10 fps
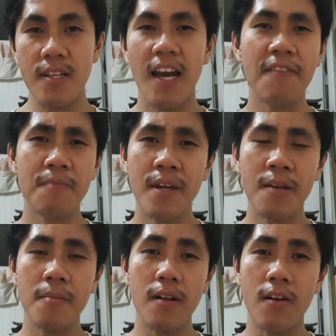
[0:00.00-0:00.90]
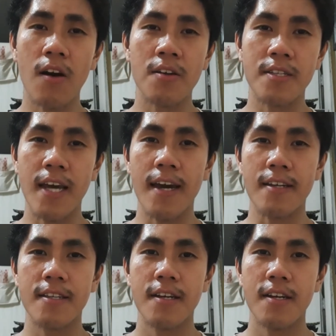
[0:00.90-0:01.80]
have minimal contact
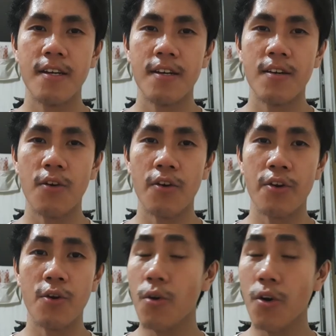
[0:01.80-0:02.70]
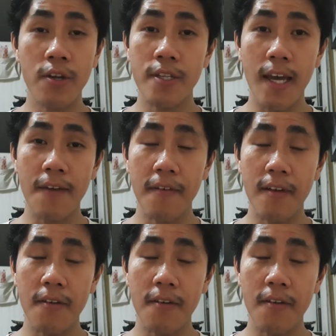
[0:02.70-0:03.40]
or no contact,